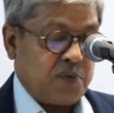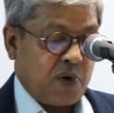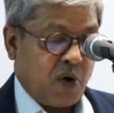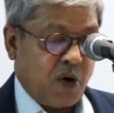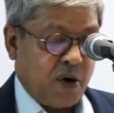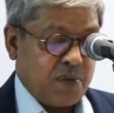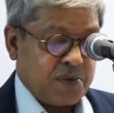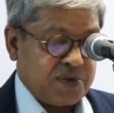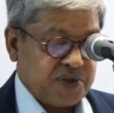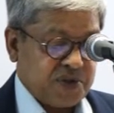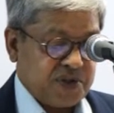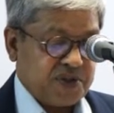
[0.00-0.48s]

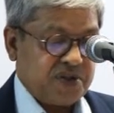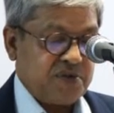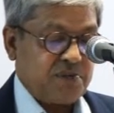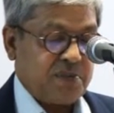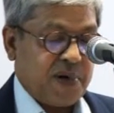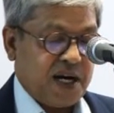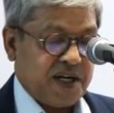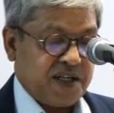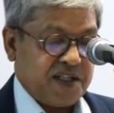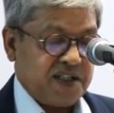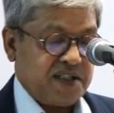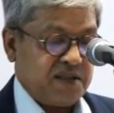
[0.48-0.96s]
opposition
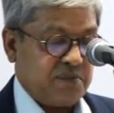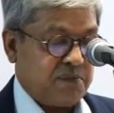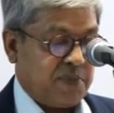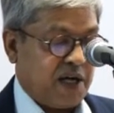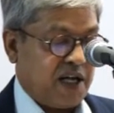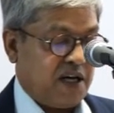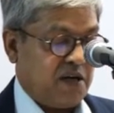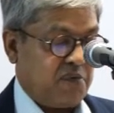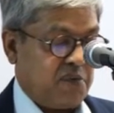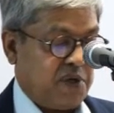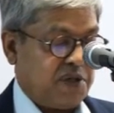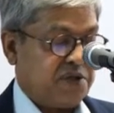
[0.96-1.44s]
parties in
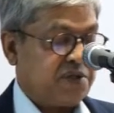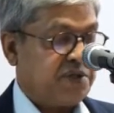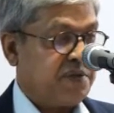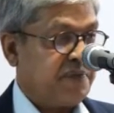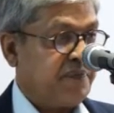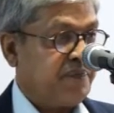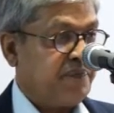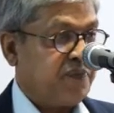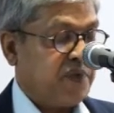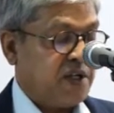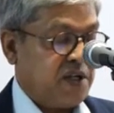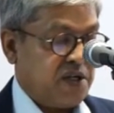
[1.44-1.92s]
Parliament
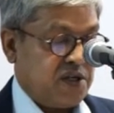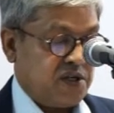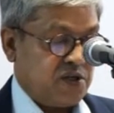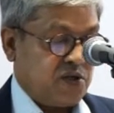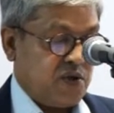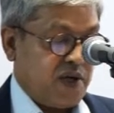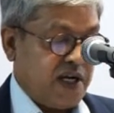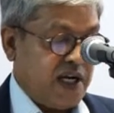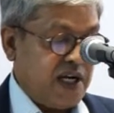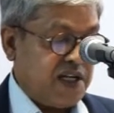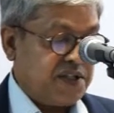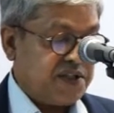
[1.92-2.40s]

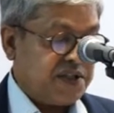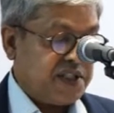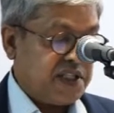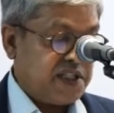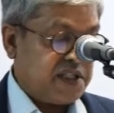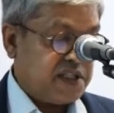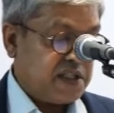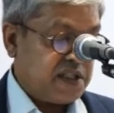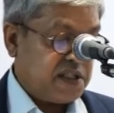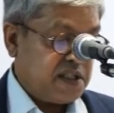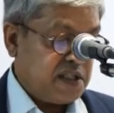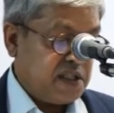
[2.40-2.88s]
to
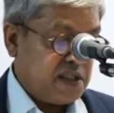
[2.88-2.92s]
elicit